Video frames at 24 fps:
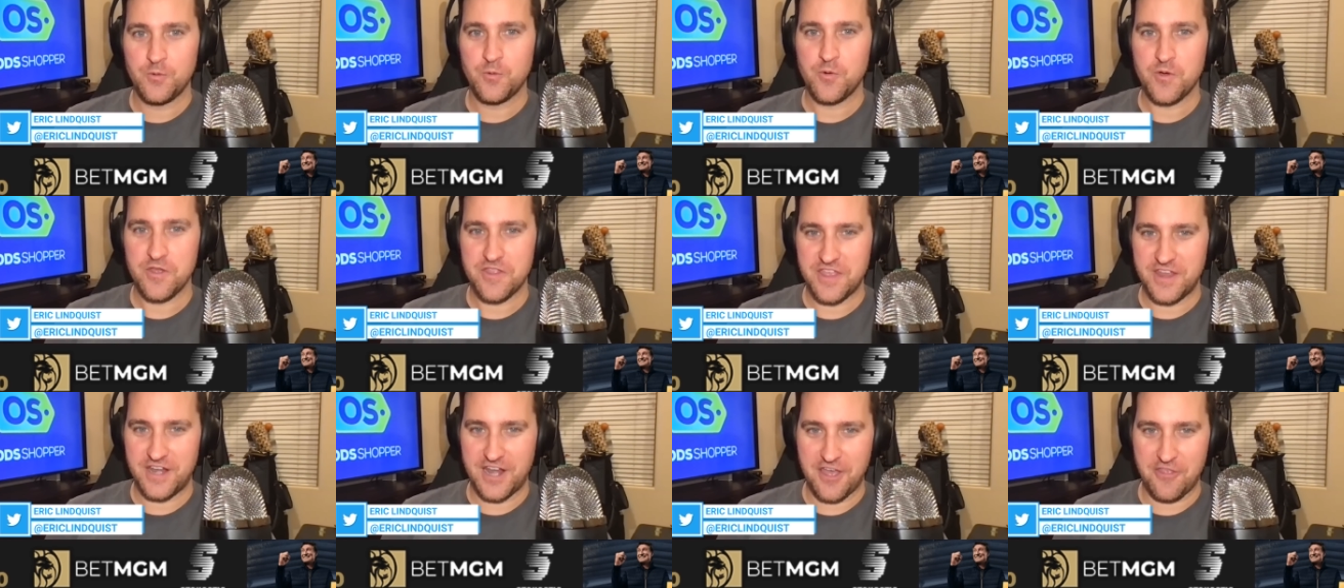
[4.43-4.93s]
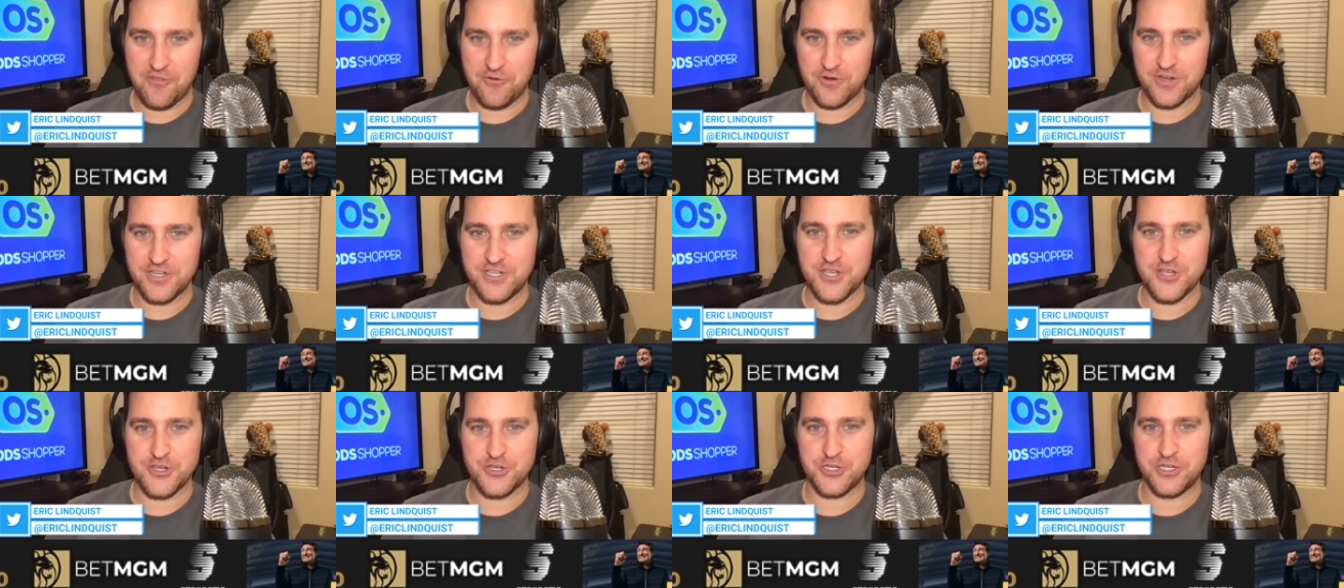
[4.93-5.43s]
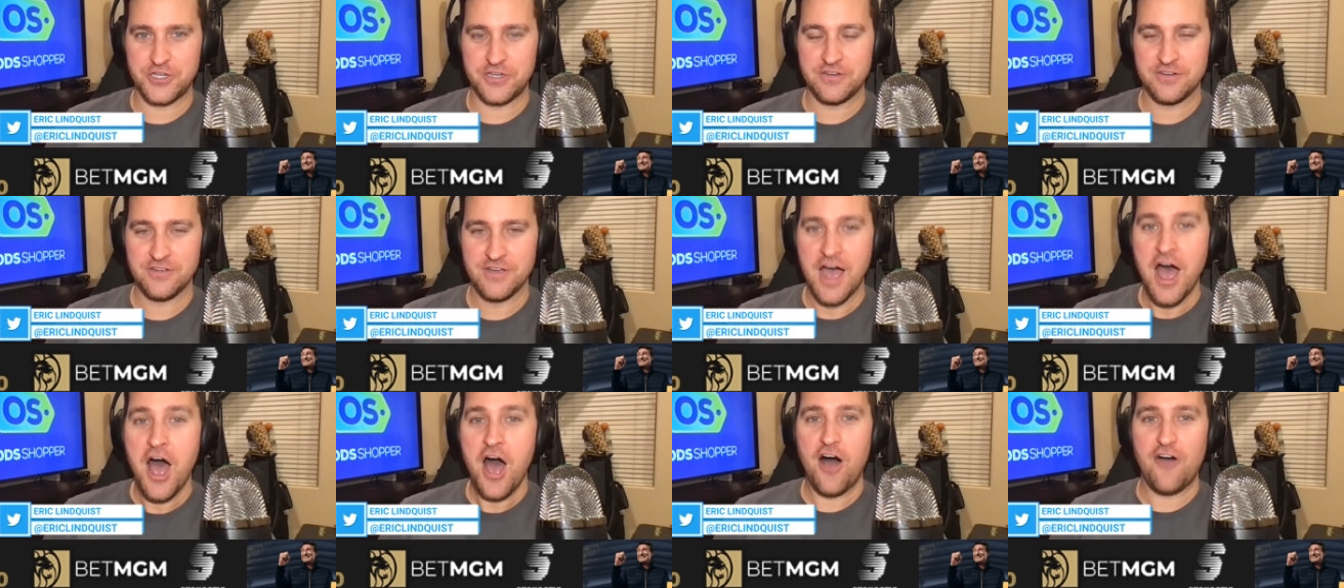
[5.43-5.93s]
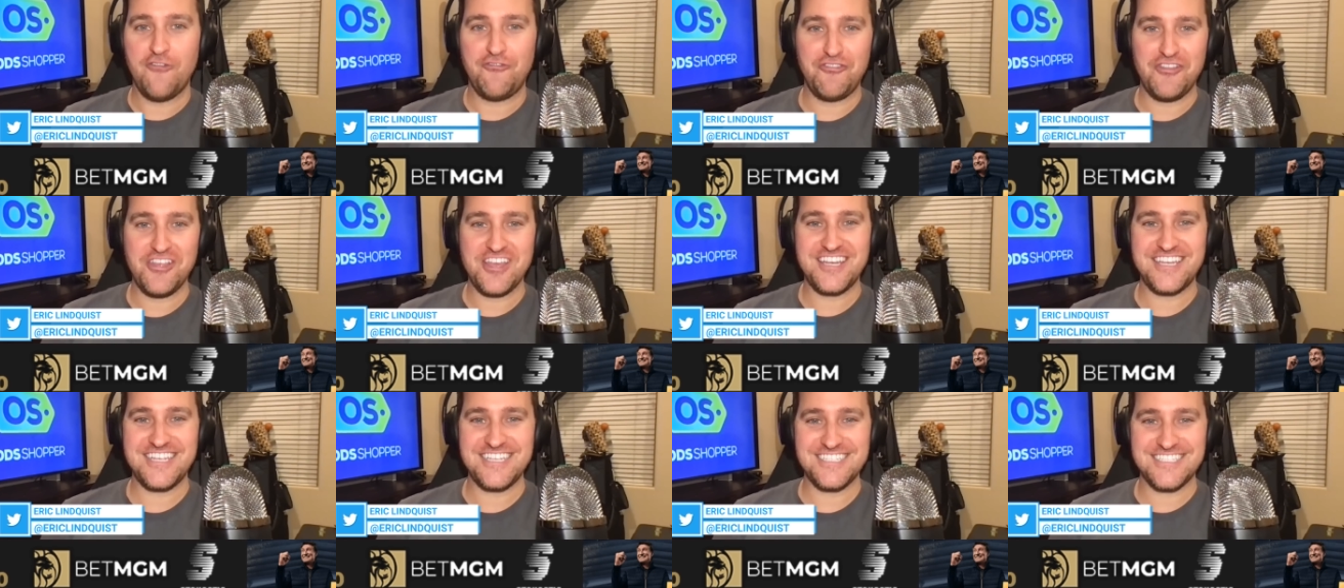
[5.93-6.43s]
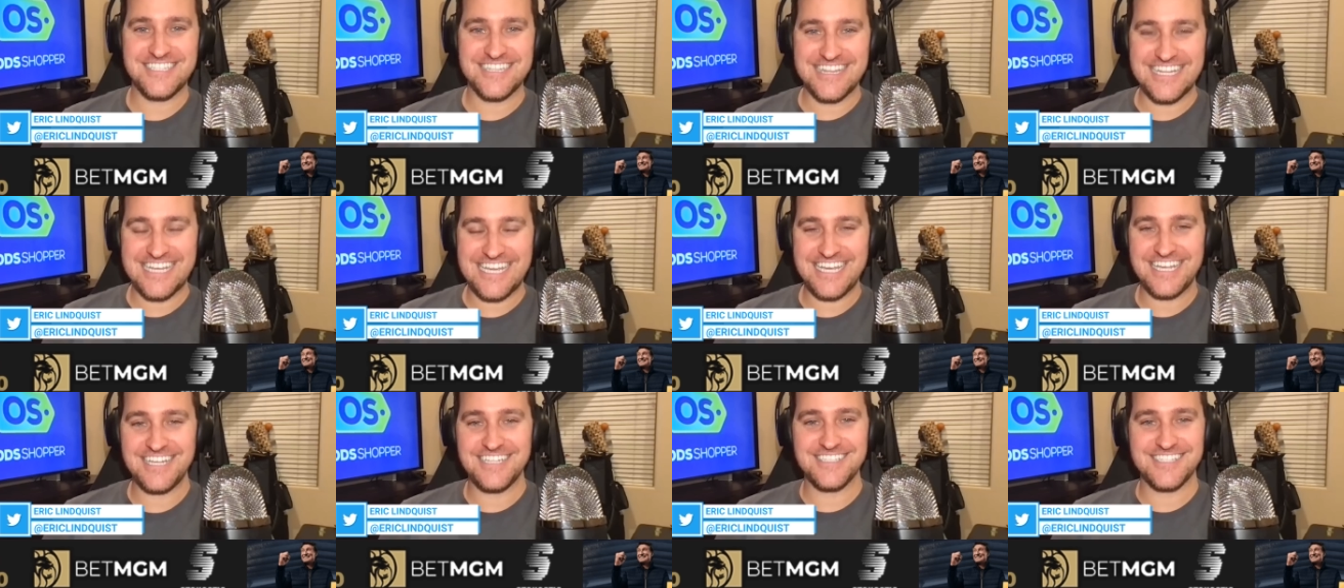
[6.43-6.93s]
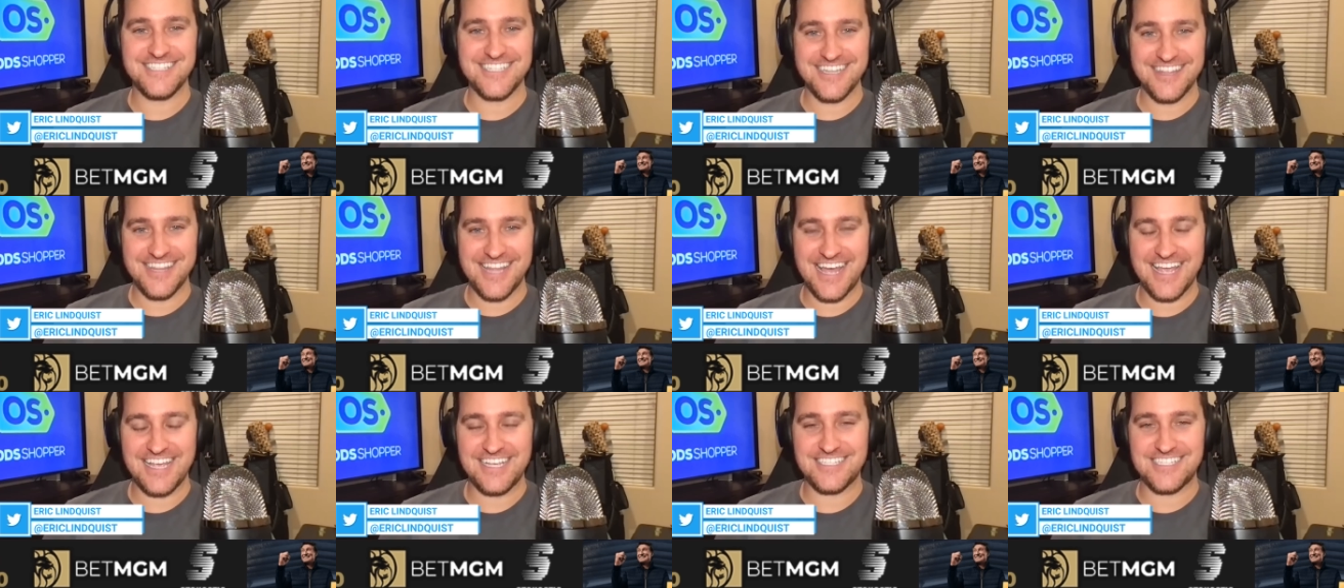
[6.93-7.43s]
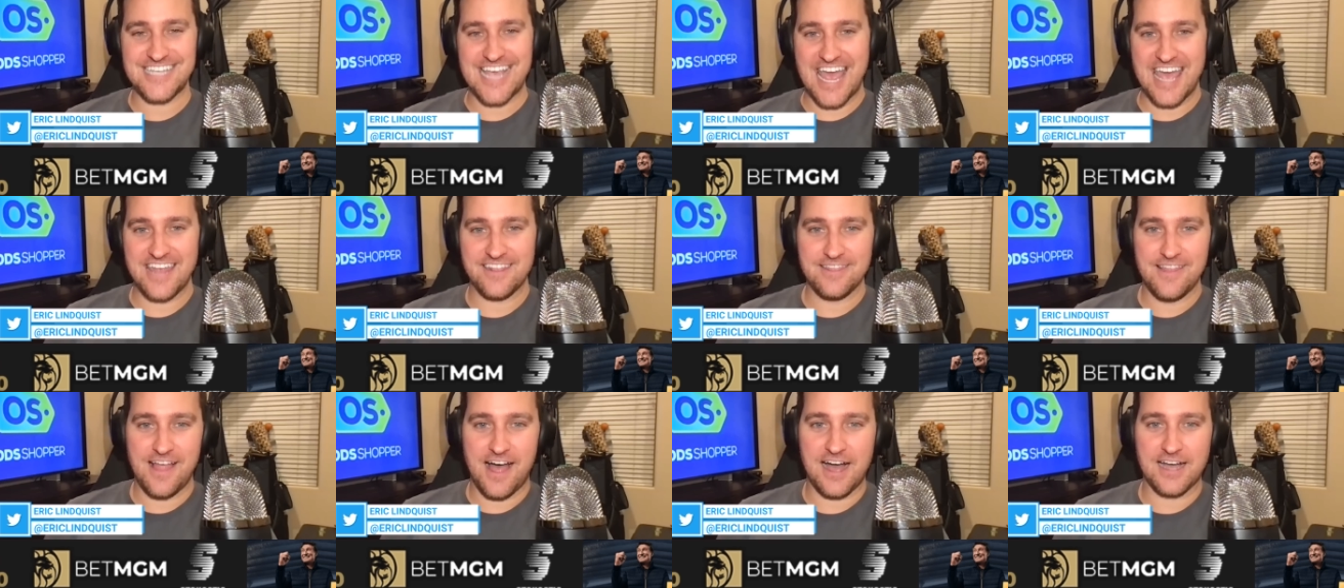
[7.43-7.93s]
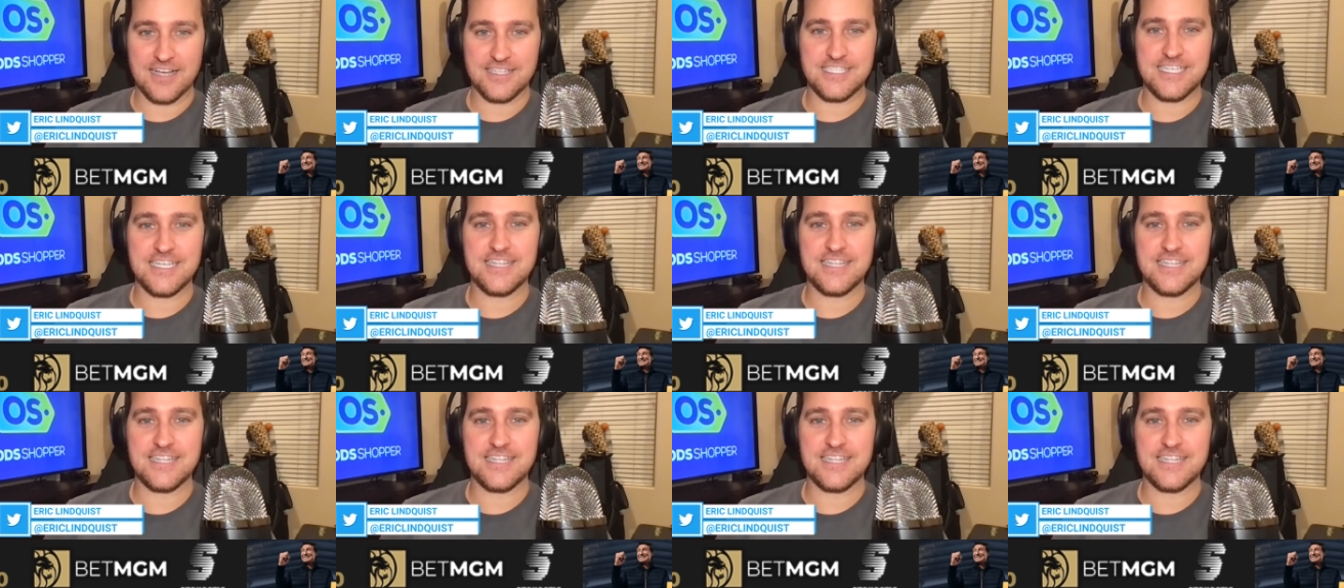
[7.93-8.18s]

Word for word: with another edition of Lindy's Leans, Likes, and Locks.